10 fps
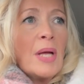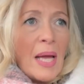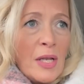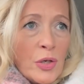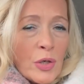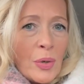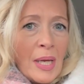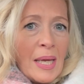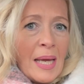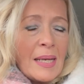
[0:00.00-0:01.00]

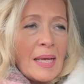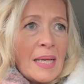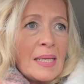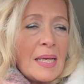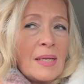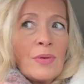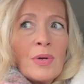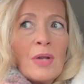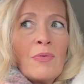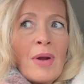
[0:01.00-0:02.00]
enjoying it
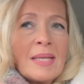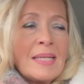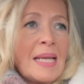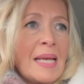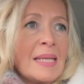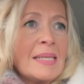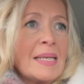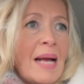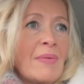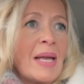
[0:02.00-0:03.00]
and resting and
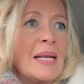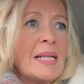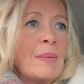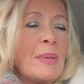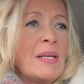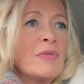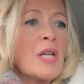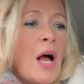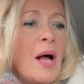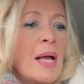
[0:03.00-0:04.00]
having a little bit of
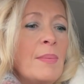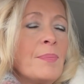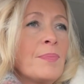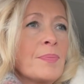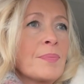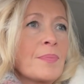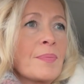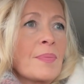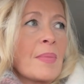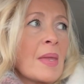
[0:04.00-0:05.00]
time
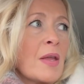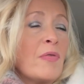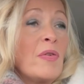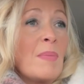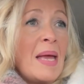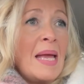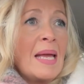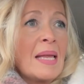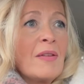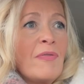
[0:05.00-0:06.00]
for me
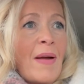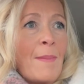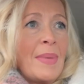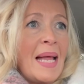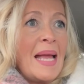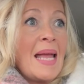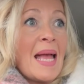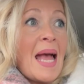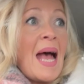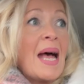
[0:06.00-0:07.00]
and the family.
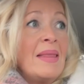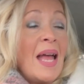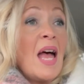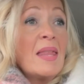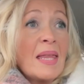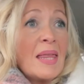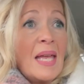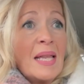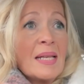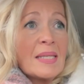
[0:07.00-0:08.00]
And the other
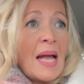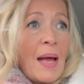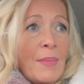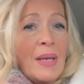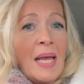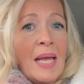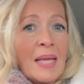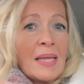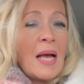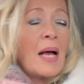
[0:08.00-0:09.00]
thing that's
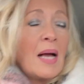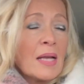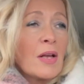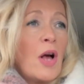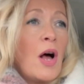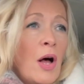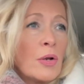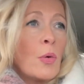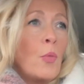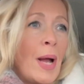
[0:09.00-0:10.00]
happening that I
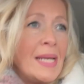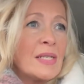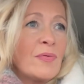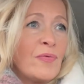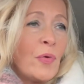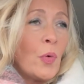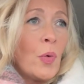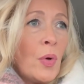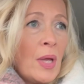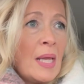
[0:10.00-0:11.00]
can't wait
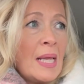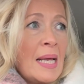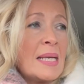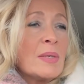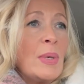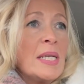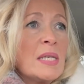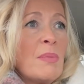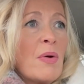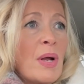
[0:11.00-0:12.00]
for is a week
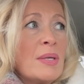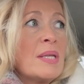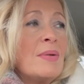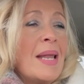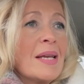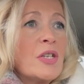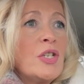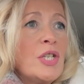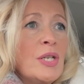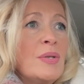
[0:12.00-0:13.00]
tomorrow, so
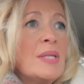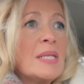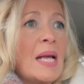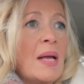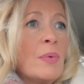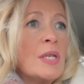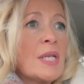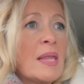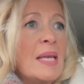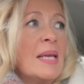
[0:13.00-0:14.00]
next Tuesday, which
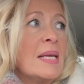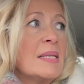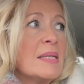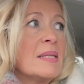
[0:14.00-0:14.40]
I think is